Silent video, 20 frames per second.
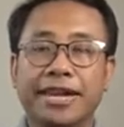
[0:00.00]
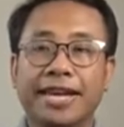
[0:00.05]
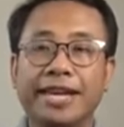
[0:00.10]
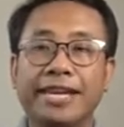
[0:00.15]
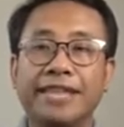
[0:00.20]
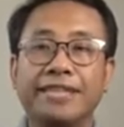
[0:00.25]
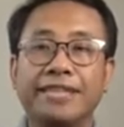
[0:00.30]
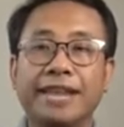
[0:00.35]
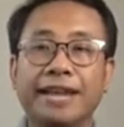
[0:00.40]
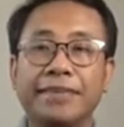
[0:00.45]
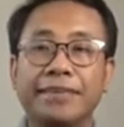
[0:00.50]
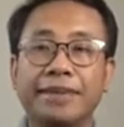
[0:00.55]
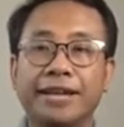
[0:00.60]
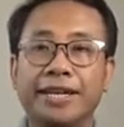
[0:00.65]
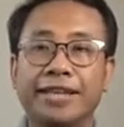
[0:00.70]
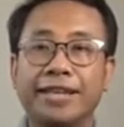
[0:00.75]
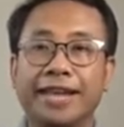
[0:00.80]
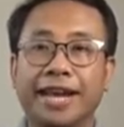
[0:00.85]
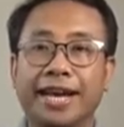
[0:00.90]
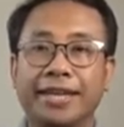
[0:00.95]
and let's label
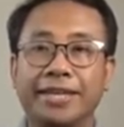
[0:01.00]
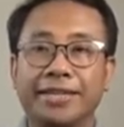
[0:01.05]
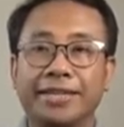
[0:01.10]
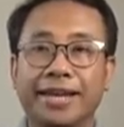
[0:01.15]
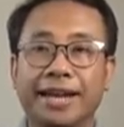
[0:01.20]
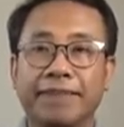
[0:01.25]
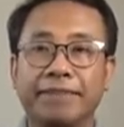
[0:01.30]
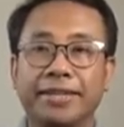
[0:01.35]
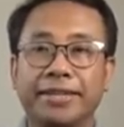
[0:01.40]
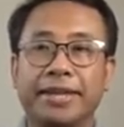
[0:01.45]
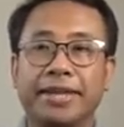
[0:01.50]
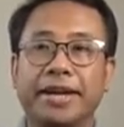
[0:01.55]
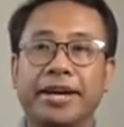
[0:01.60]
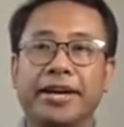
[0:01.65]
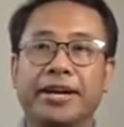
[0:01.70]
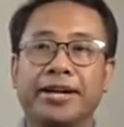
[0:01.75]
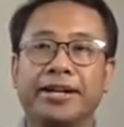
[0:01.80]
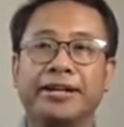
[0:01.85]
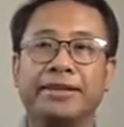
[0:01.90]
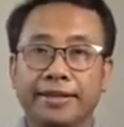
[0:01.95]
it as capital
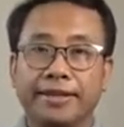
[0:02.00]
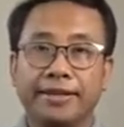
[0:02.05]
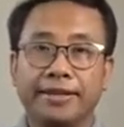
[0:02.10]
R.